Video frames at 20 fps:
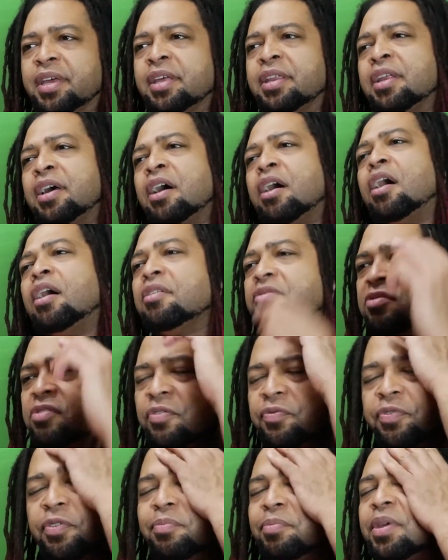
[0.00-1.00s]
And
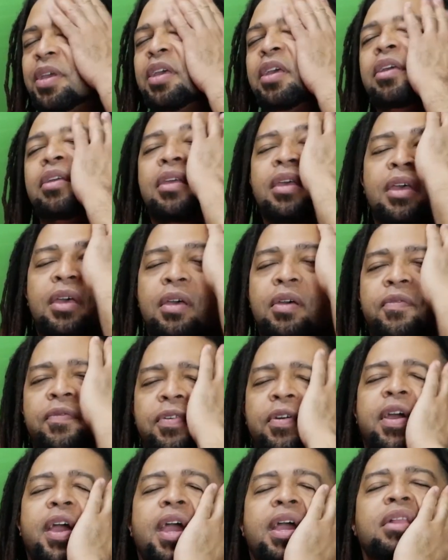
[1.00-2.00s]
also for me,
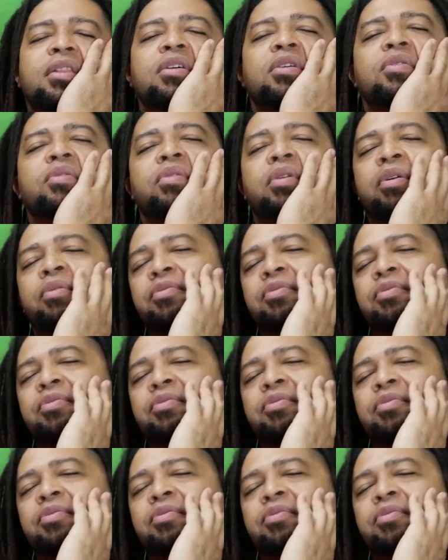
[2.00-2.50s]
for Halo,